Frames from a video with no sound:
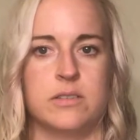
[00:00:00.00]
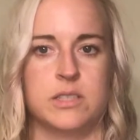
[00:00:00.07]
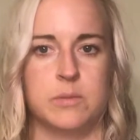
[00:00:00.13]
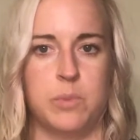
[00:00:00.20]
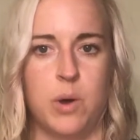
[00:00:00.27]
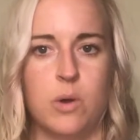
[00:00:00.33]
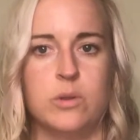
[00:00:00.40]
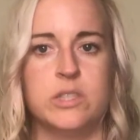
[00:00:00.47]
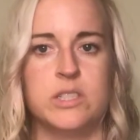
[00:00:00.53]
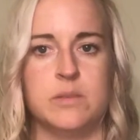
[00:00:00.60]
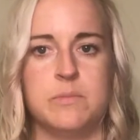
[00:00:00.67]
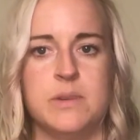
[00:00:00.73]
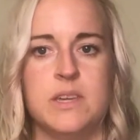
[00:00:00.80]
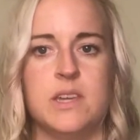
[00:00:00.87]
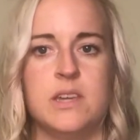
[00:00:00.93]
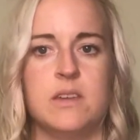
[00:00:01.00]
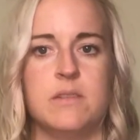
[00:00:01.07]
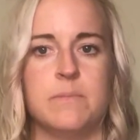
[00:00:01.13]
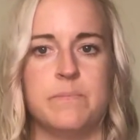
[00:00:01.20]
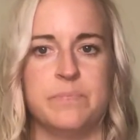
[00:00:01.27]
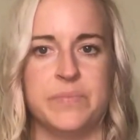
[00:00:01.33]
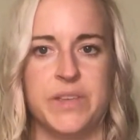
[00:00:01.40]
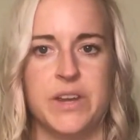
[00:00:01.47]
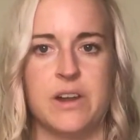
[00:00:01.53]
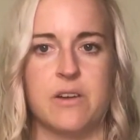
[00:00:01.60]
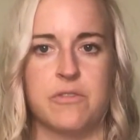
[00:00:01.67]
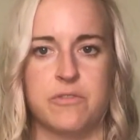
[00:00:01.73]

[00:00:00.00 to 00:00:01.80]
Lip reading: supposed to be, you know,